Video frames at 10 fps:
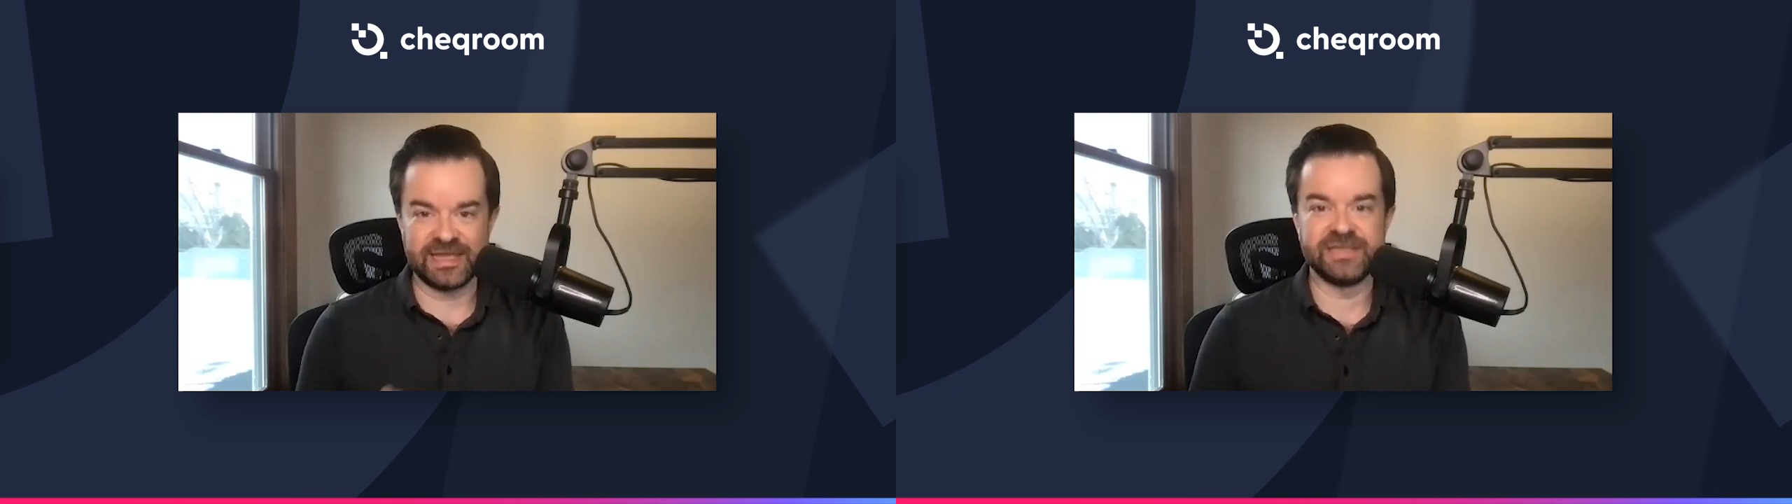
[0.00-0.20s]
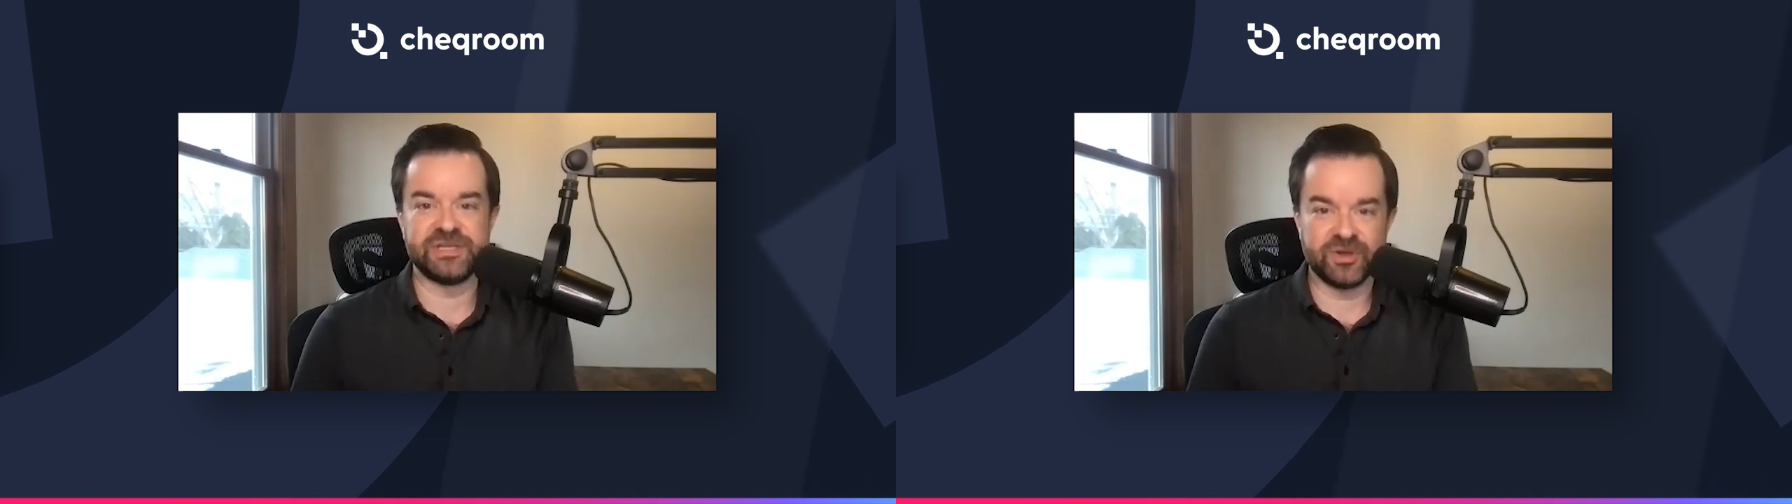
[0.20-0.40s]

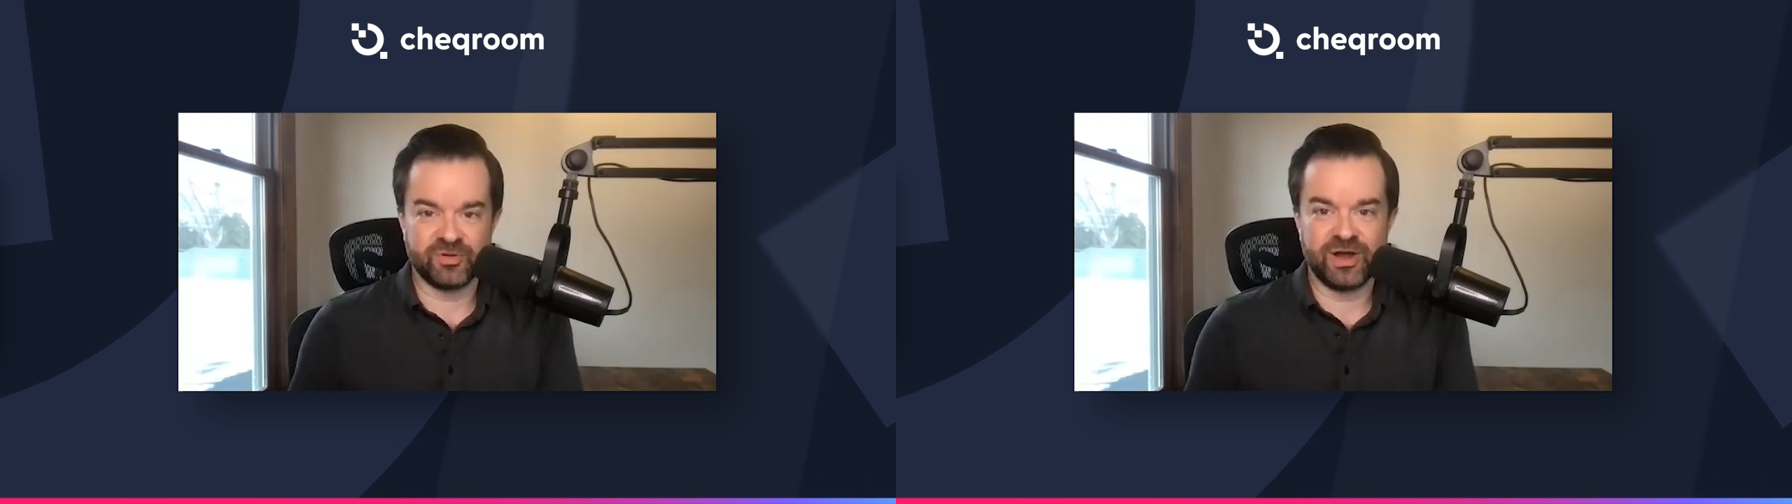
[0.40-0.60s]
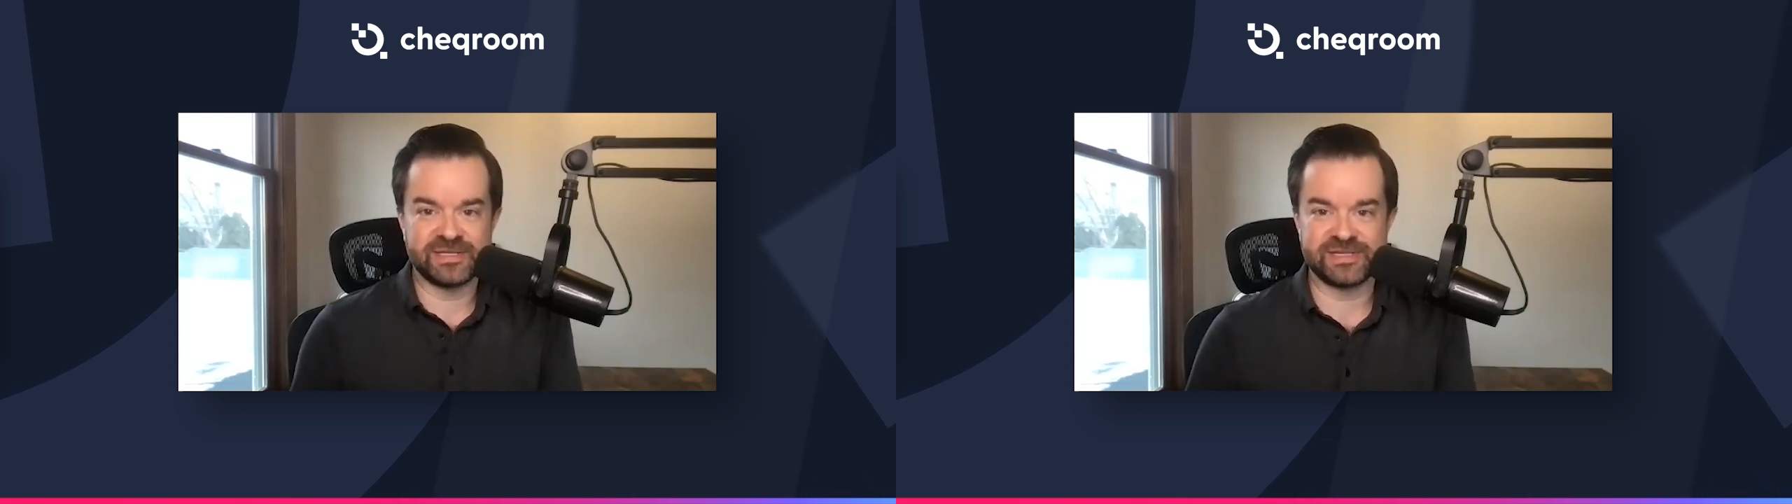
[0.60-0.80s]
easier
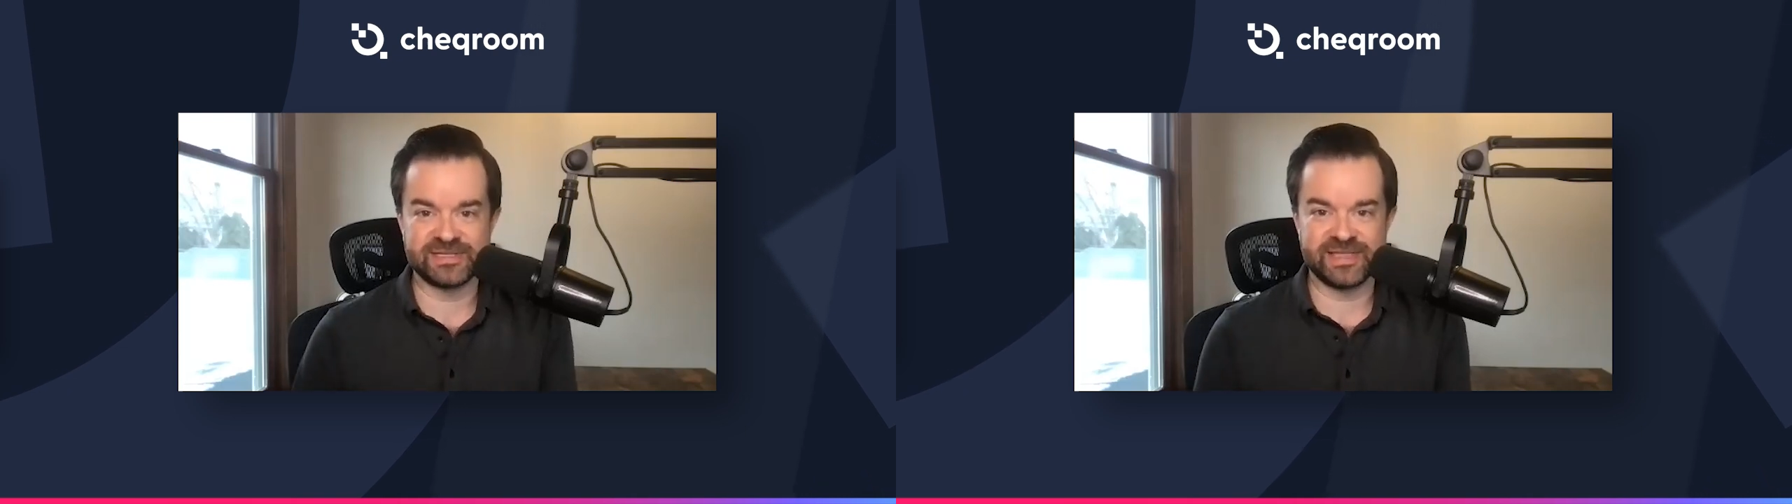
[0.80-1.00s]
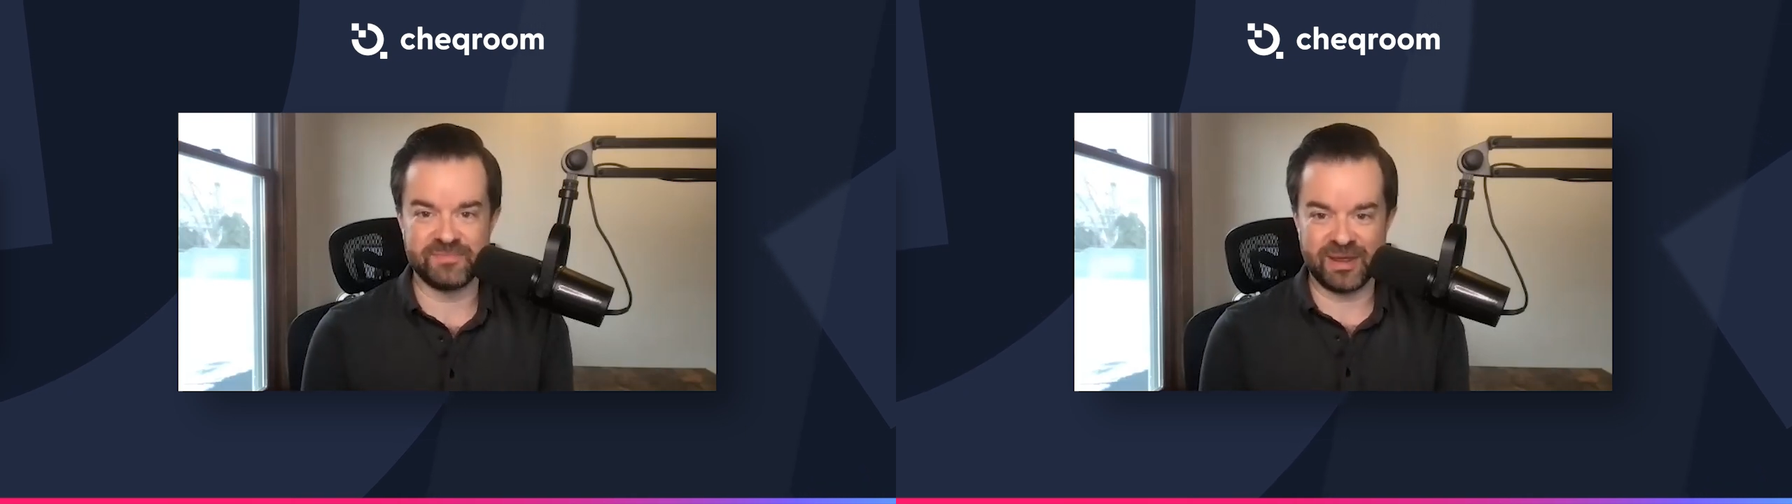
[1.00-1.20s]

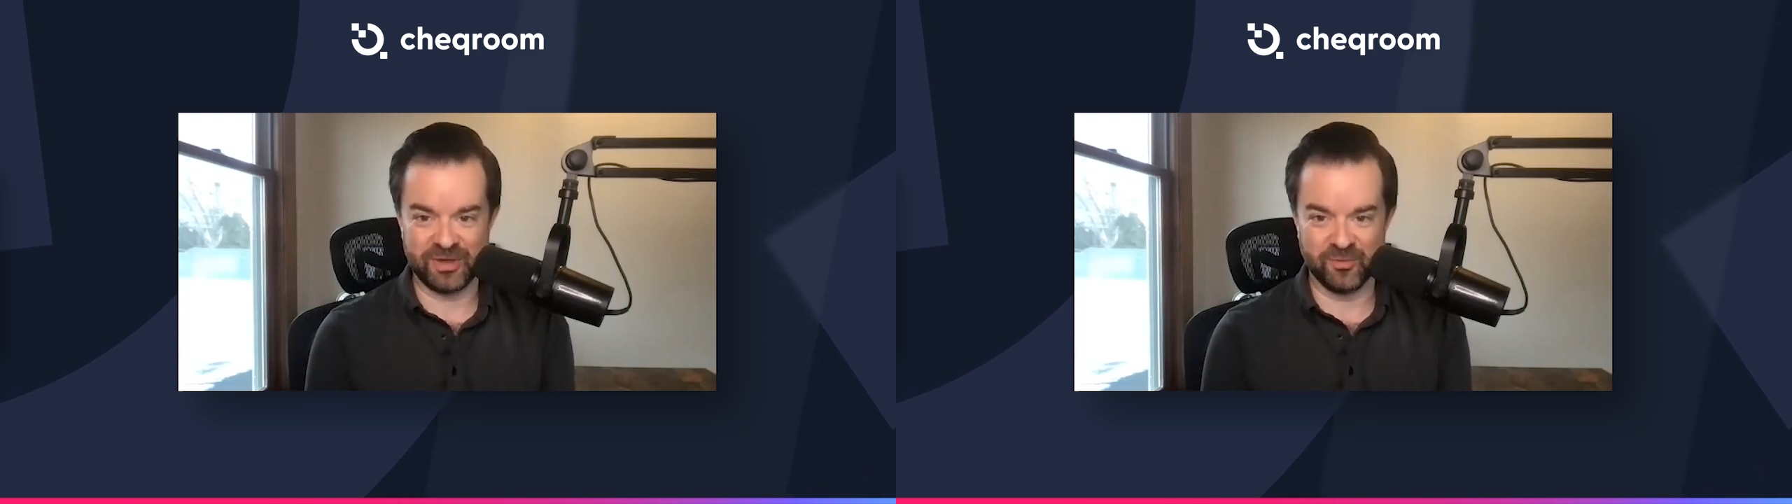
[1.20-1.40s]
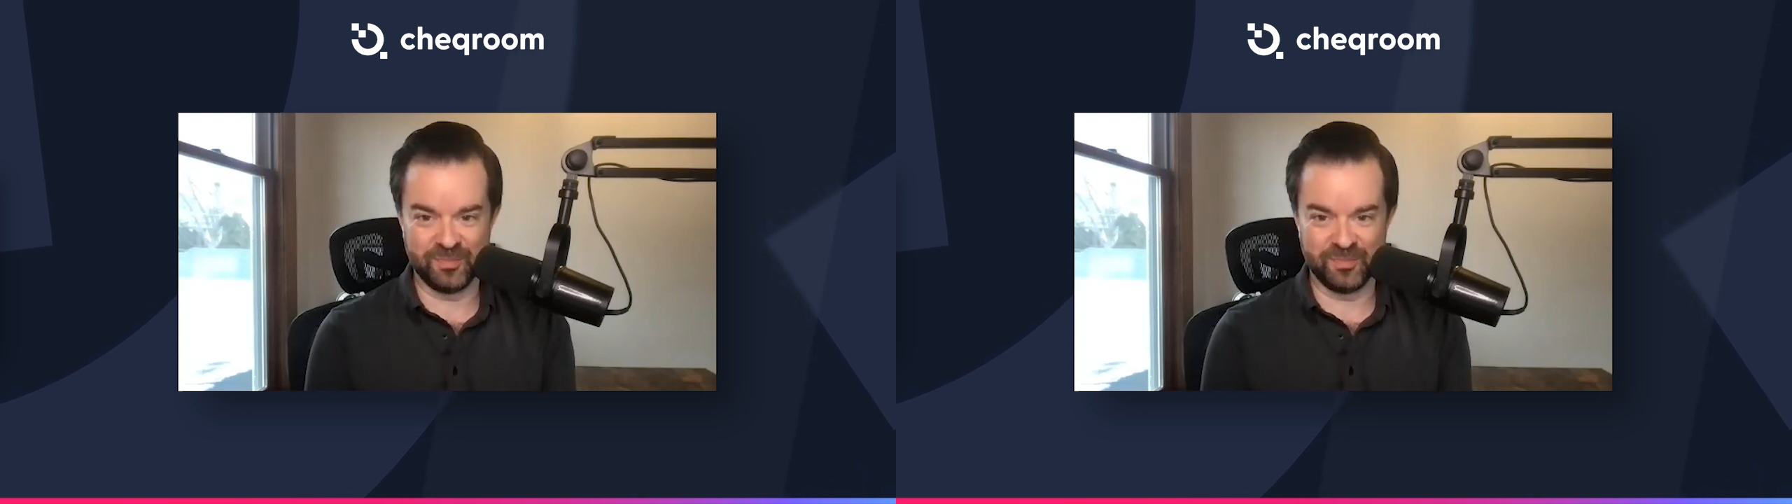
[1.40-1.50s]
process than maybe it